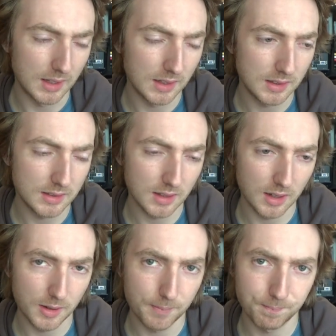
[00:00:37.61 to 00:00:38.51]
It's
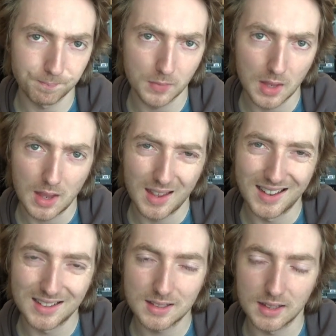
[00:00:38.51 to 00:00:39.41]
um,
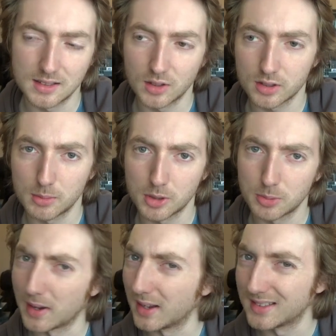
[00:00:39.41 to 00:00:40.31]
it's it's not so much
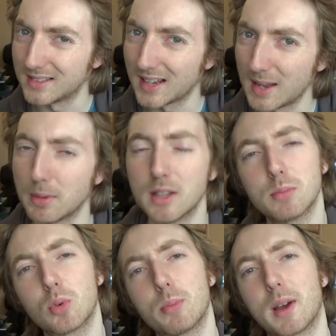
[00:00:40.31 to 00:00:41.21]
about entertainment.
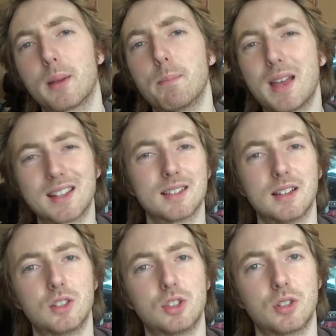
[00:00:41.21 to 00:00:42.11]
It's more about a
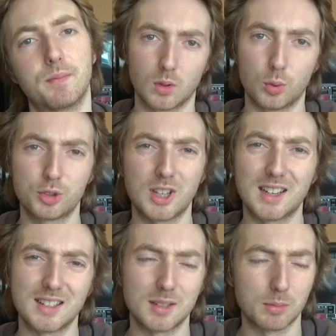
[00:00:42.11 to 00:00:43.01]
message or
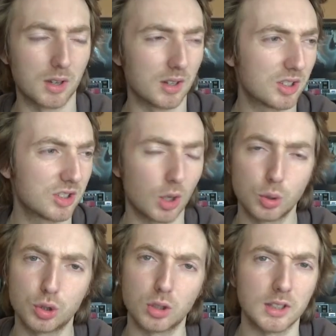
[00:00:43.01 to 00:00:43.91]
setting some kind of
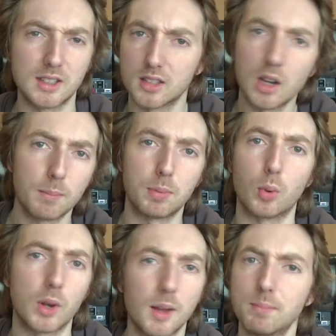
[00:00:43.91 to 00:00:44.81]
social
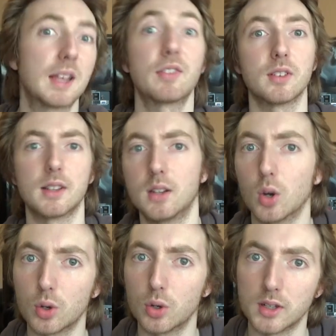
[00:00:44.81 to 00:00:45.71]
example. And I'm definitely
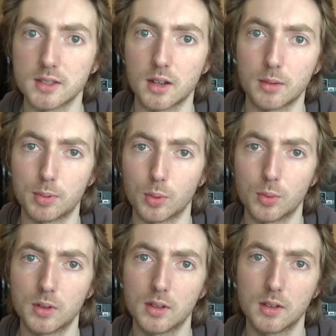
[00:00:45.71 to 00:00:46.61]
not a good example.